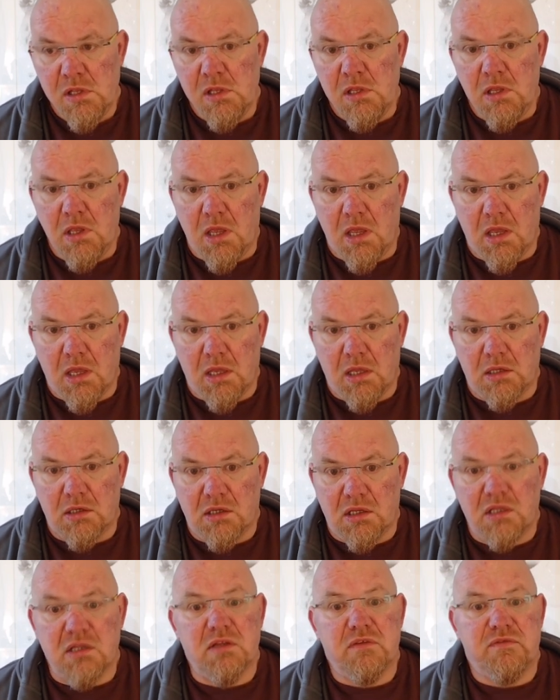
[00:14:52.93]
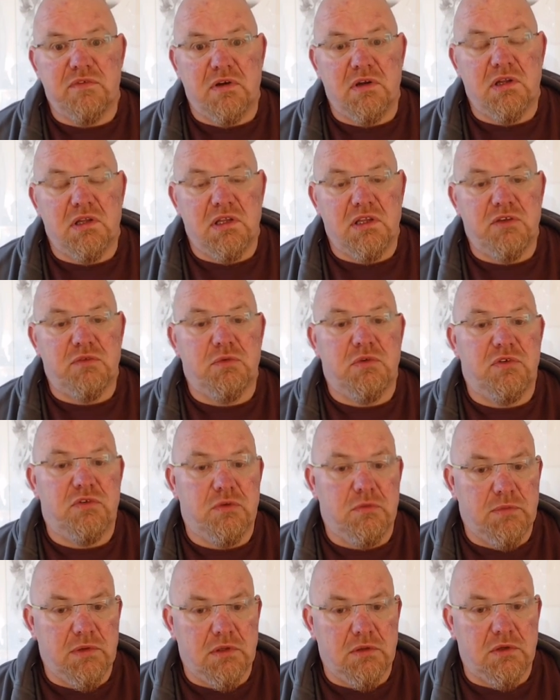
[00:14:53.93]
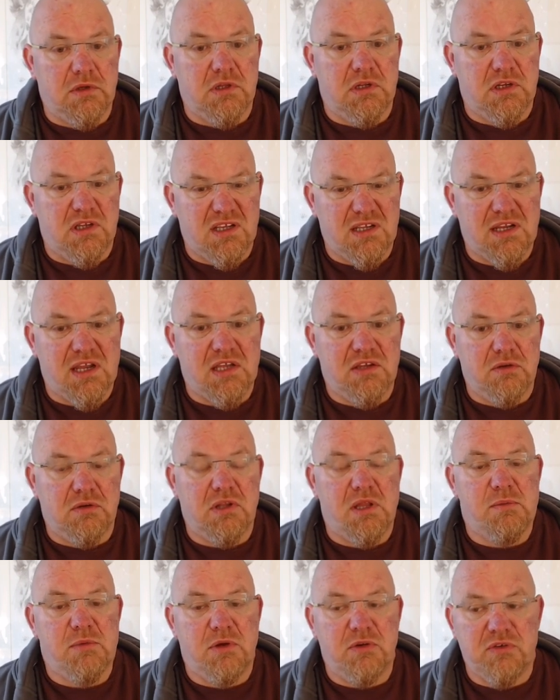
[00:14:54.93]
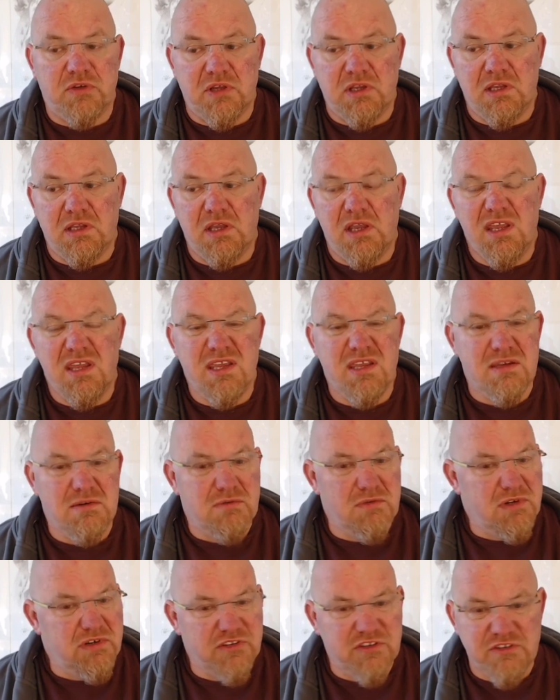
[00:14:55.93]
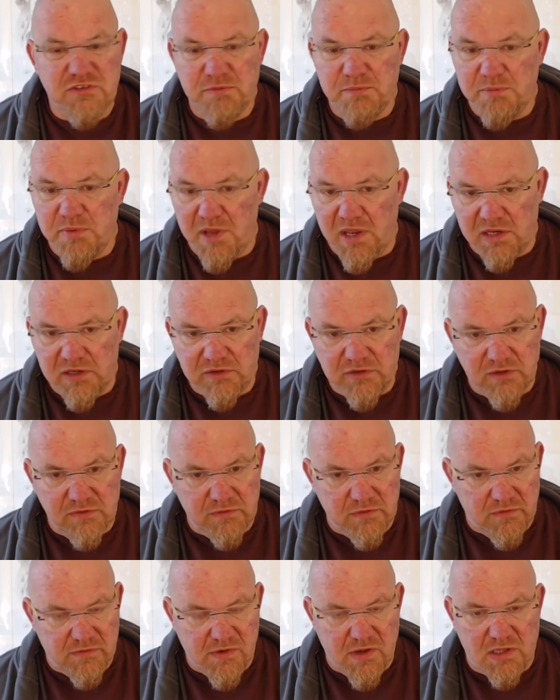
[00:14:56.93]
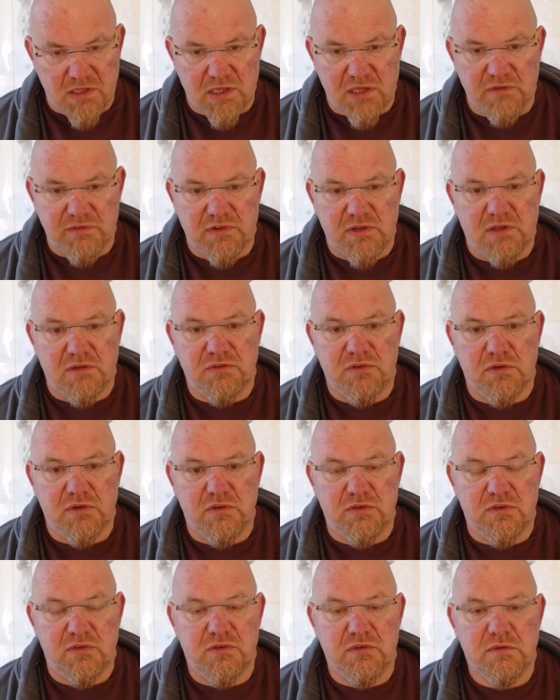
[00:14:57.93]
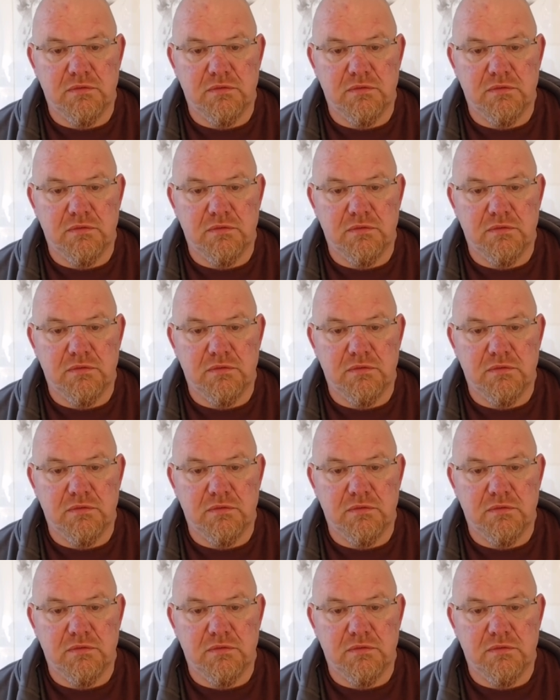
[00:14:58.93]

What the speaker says: And at the very least, we should be looking at an annual MOT, irrespective of our lifestyle choices,